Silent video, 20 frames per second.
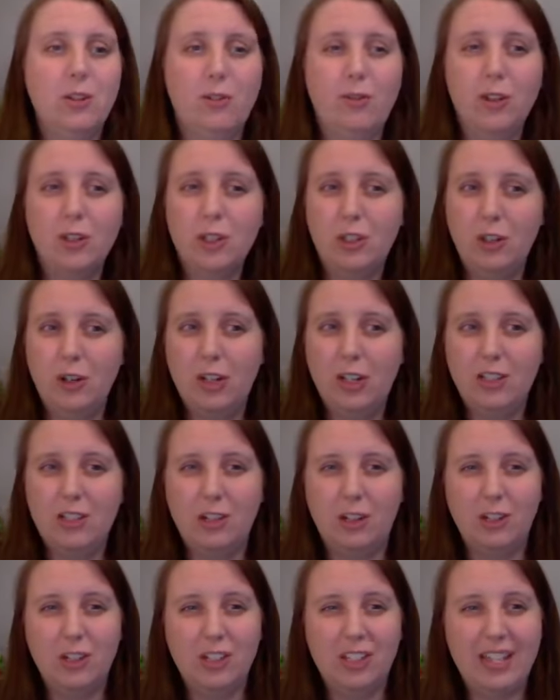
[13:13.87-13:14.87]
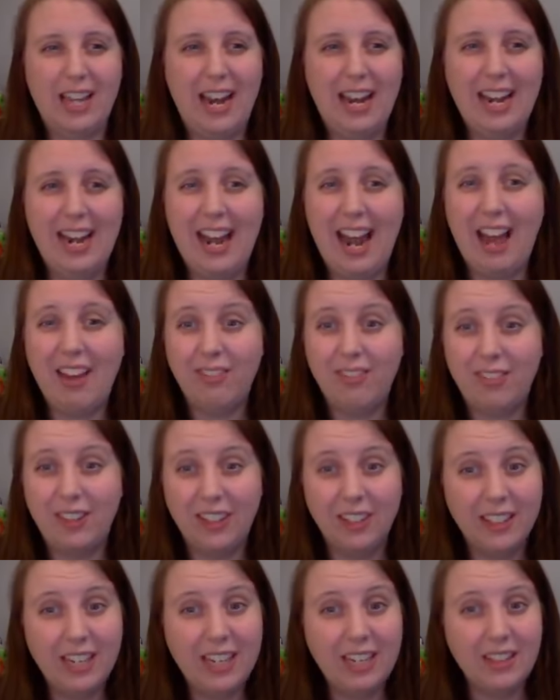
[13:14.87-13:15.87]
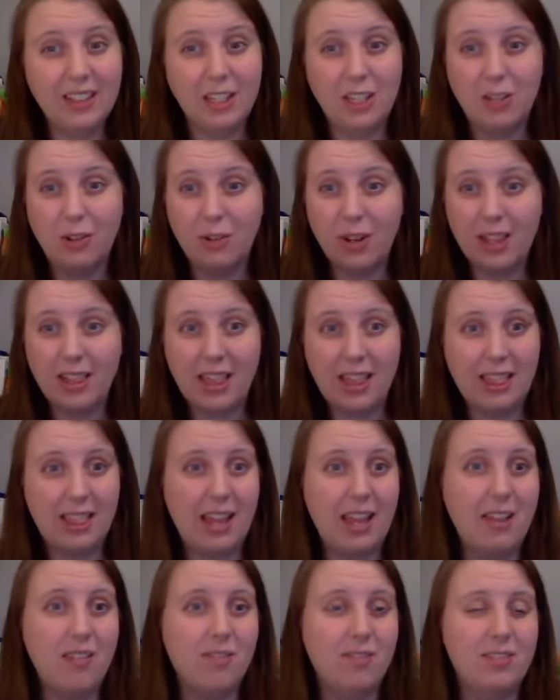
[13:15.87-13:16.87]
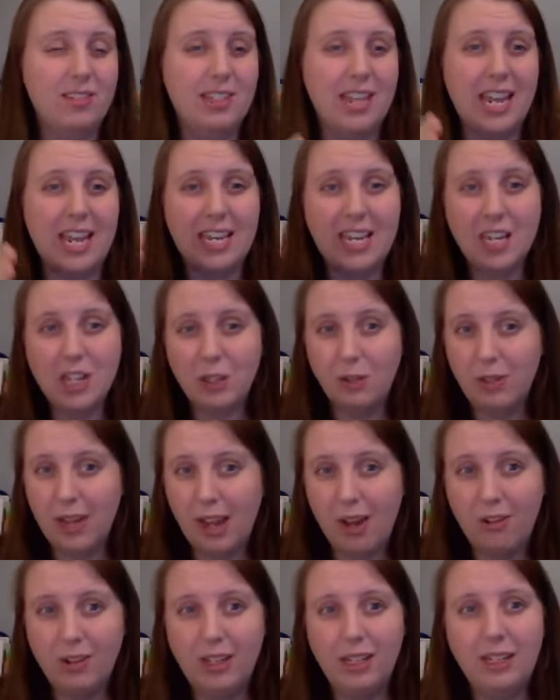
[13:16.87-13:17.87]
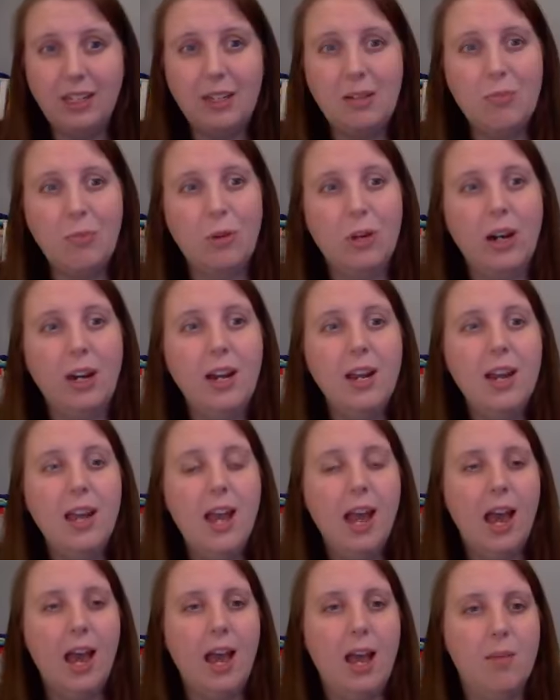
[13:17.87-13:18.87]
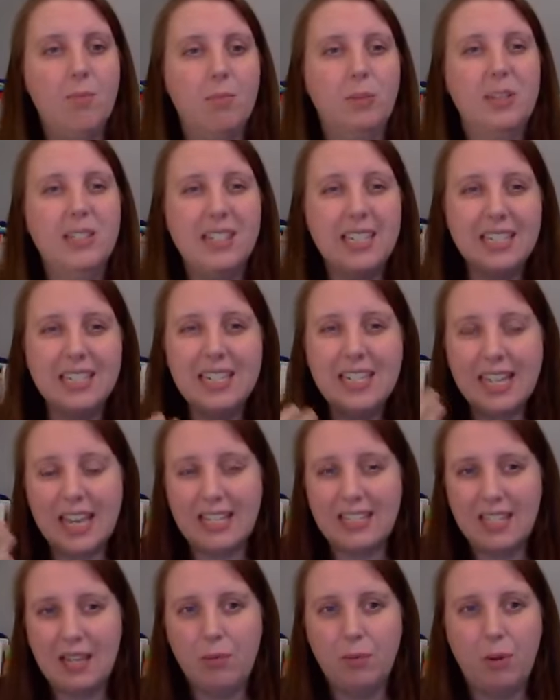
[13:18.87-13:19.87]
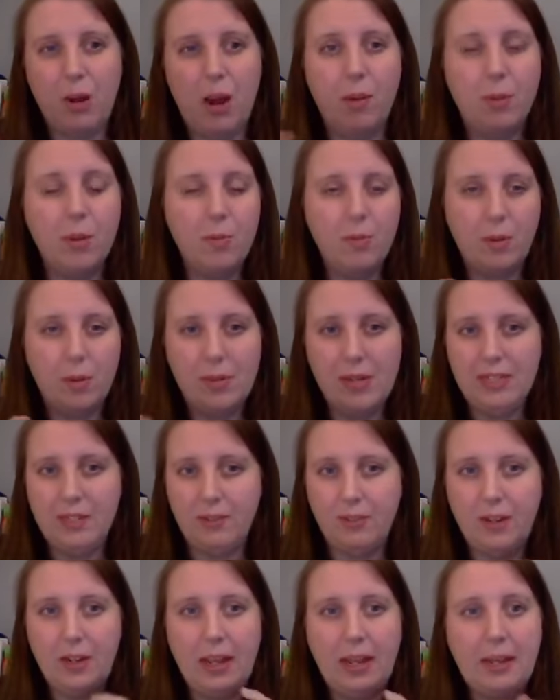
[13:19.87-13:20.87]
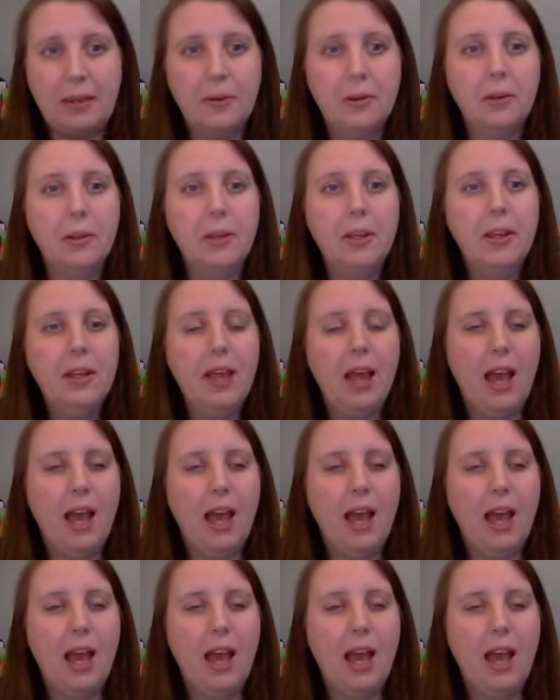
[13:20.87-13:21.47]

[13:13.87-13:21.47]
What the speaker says: So if your students are just kind of not feeling the unit that they've taken you down anymore, presenting that same problem from a different angle